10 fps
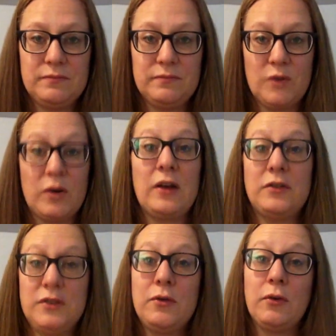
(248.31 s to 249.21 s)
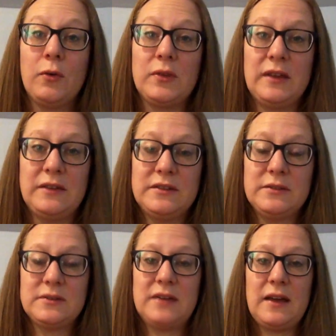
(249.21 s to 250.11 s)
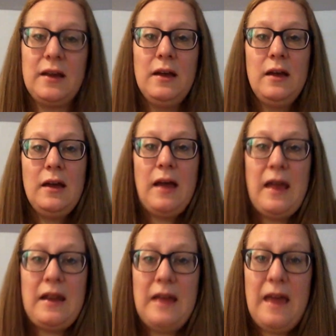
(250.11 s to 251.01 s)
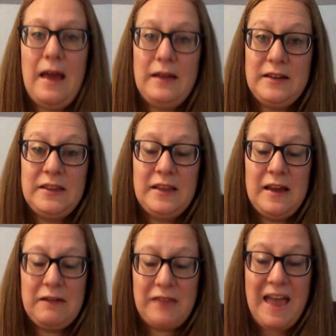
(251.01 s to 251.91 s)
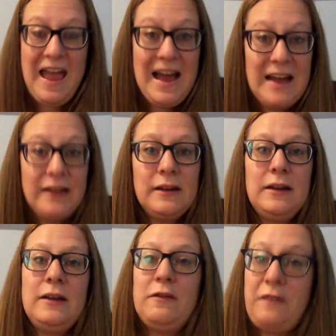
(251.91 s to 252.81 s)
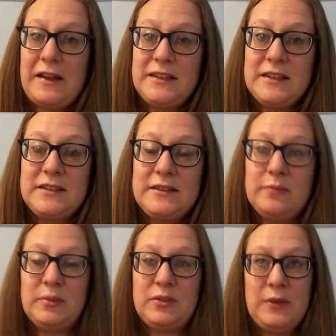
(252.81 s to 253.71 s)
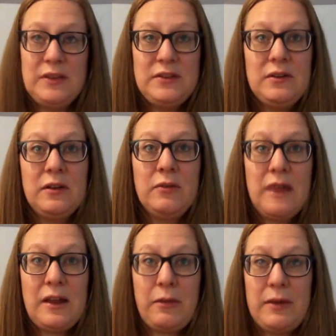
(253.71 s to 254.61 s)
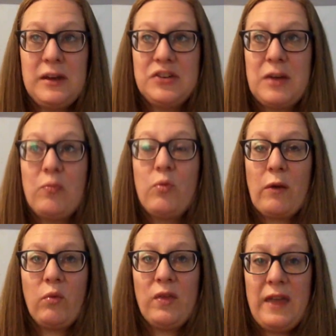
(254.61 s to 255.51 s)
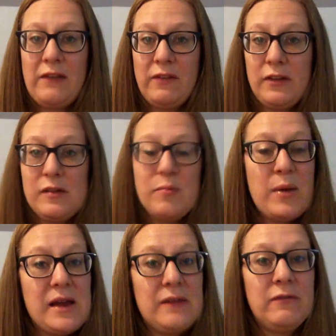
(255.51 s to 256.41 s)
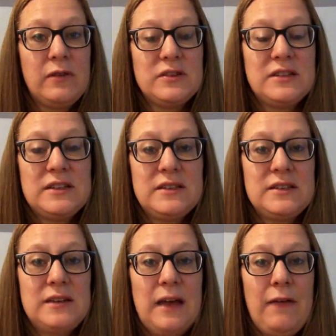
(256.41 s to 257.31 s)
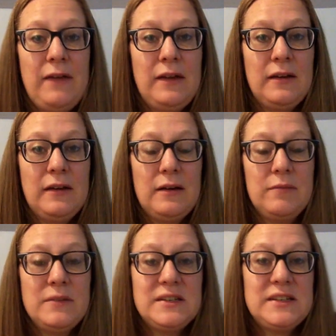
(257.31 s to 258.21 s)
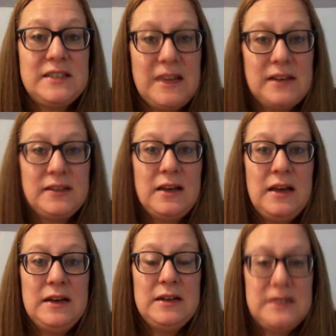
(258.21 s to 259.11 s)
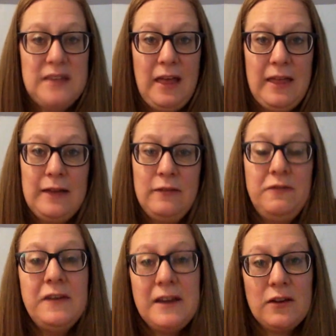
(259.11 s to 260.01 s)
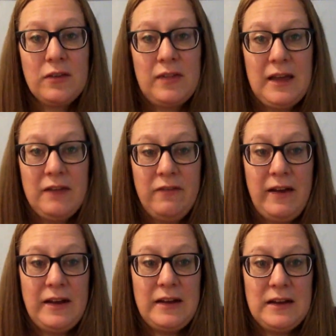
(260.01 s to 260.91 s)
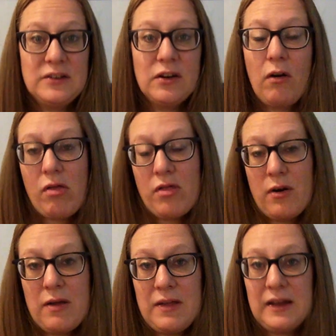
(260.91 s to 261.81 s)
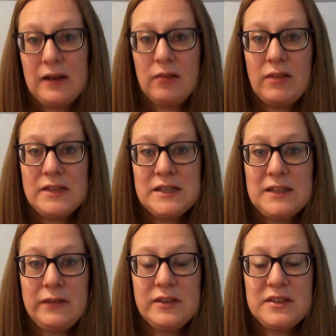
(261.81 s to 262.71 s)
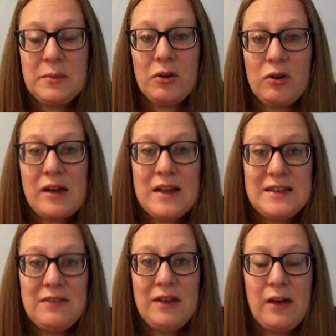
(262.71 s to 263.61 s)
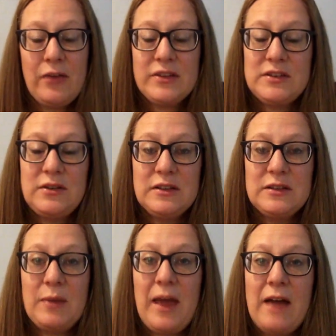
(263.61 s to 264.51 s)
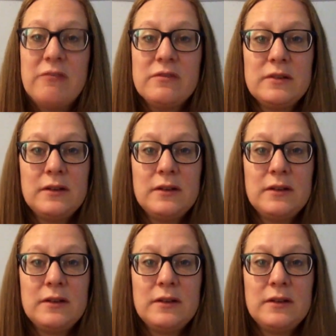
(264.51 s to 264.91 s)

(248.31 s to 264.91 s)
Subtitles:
or two congruent leaves, we'll say, and if they had faces between the two to create a 3D shape, what would that volume be, versus having a distinct solid figure that they can find in nature, although I think it lends itself to some creativity on the student's behalf.